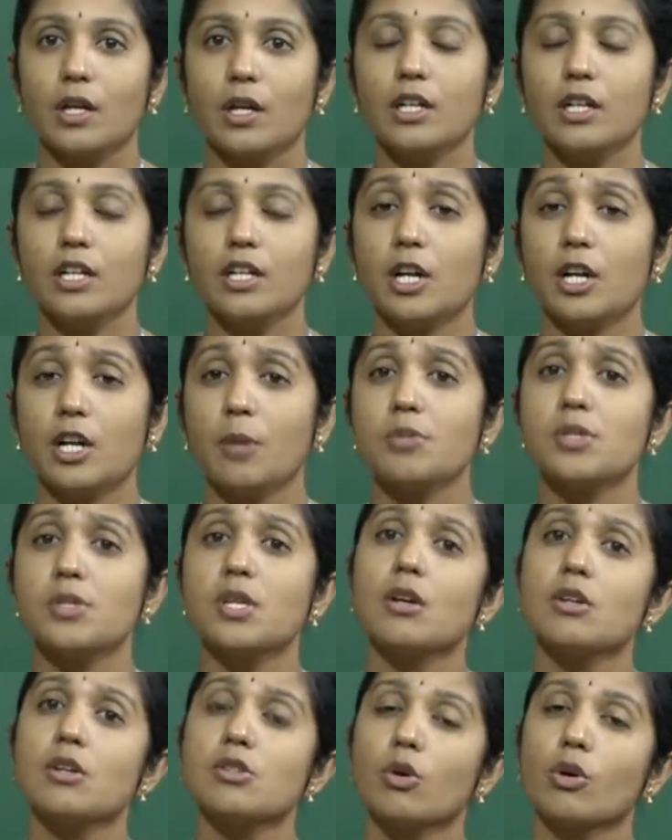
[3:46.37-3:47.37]
interrupts
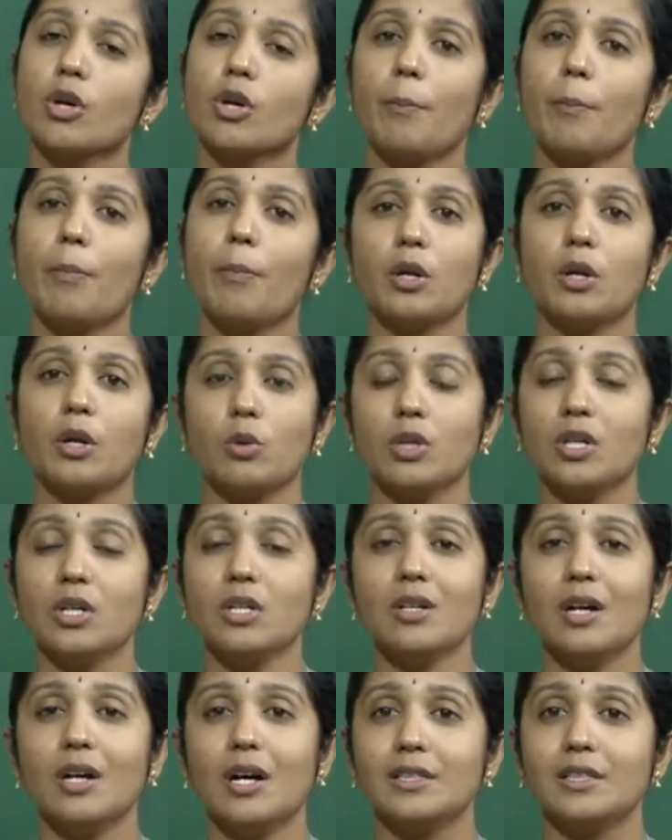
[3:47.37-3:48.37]
so compared to the
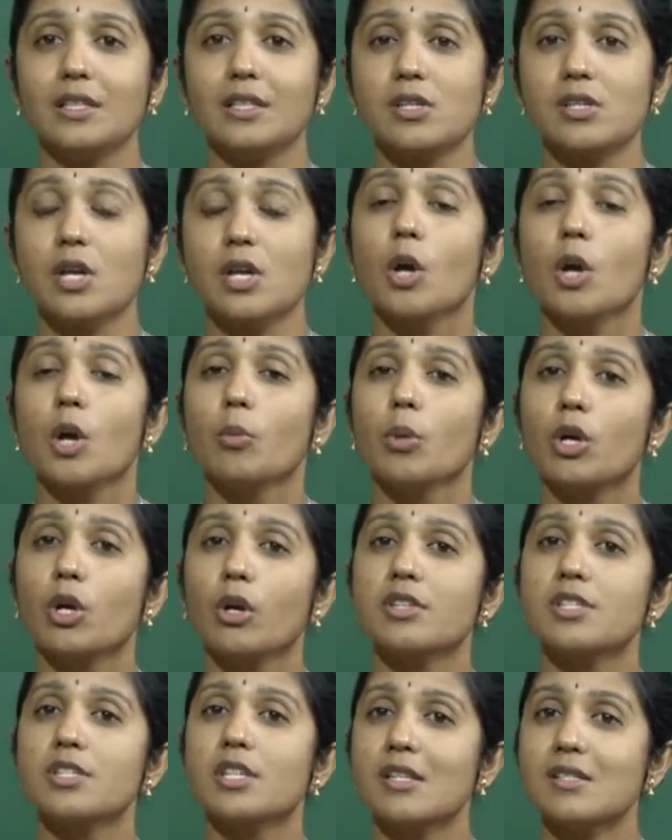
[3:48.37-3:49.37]
others,
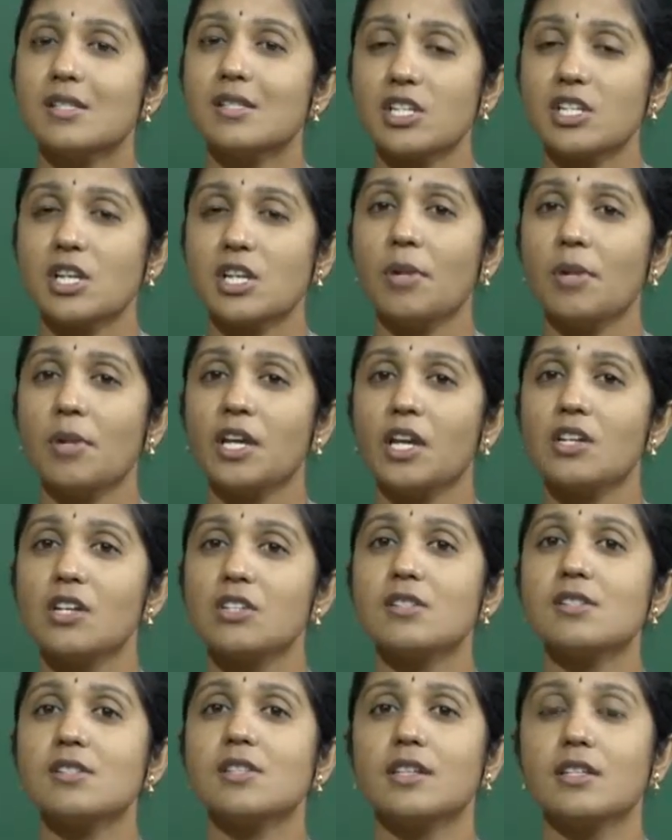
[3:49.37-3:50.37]
because in such
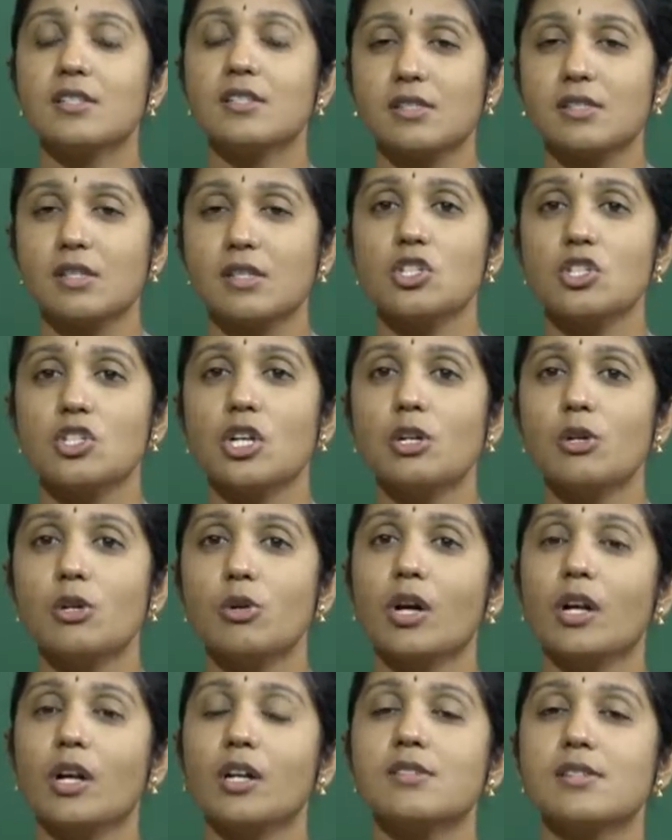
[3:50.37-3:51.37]
applications it is essential to
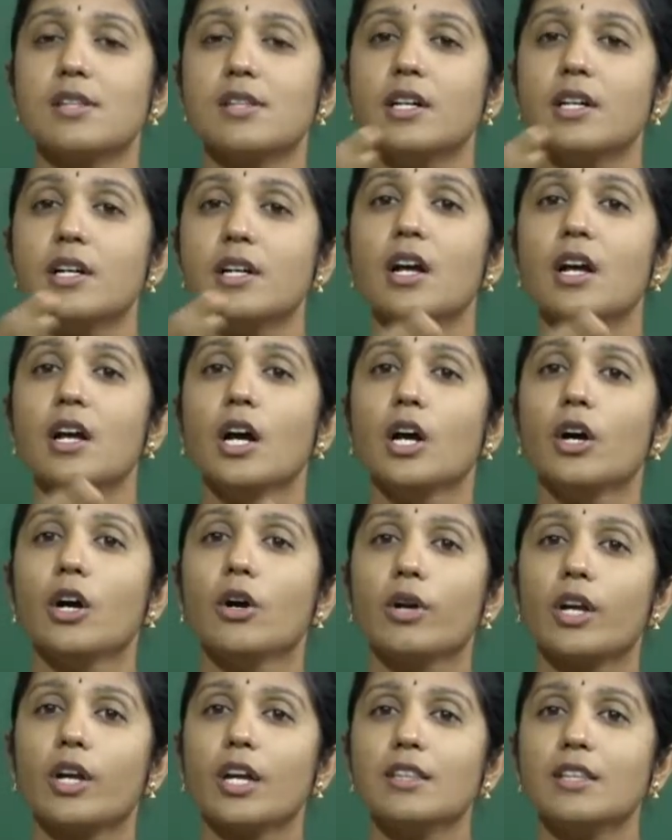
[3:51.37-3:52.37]
consider
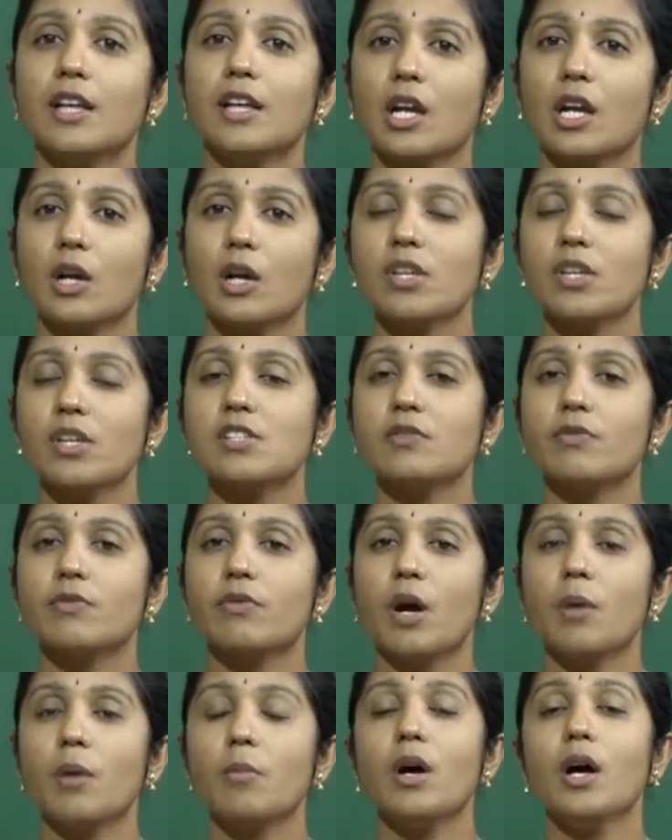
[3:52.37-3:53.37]
the request
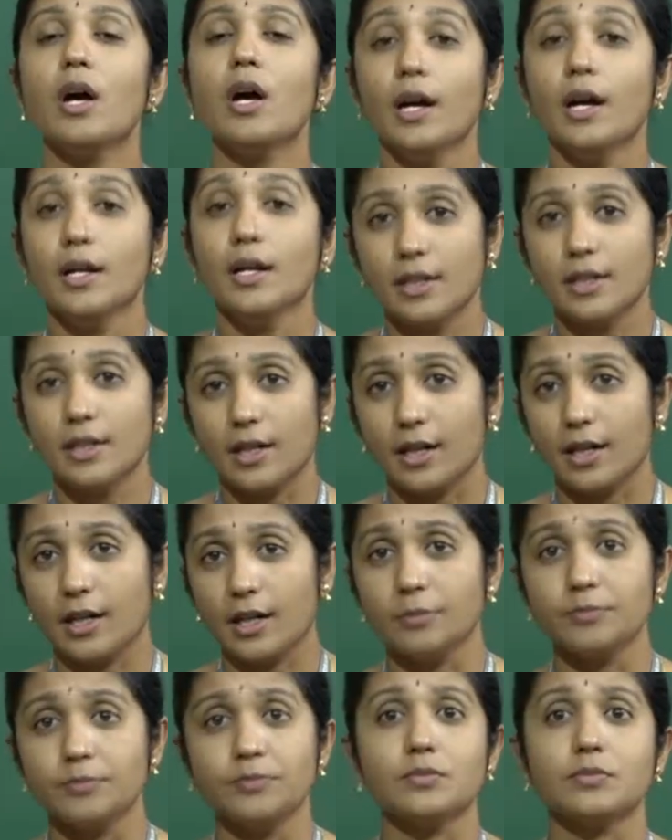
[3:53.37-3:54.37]
from
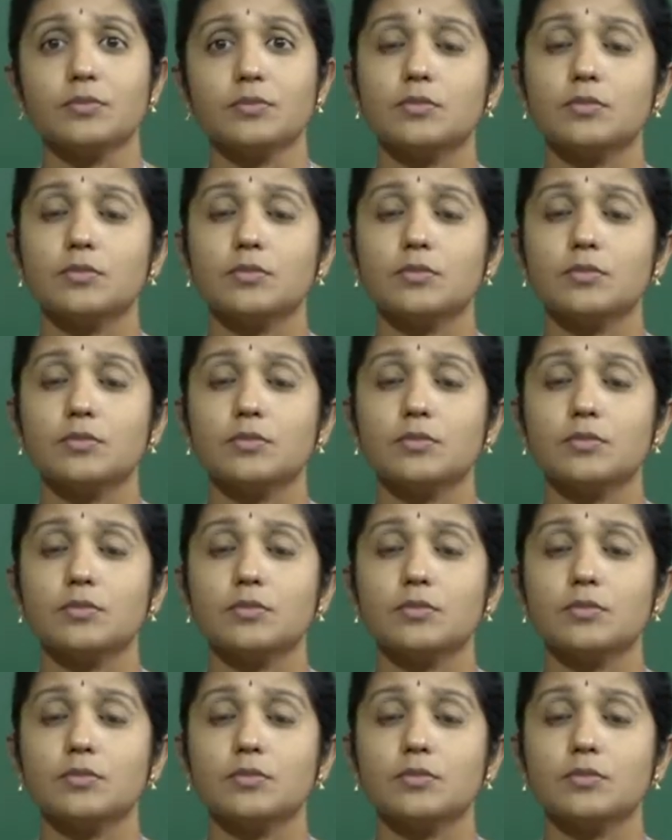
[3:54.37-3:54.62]
the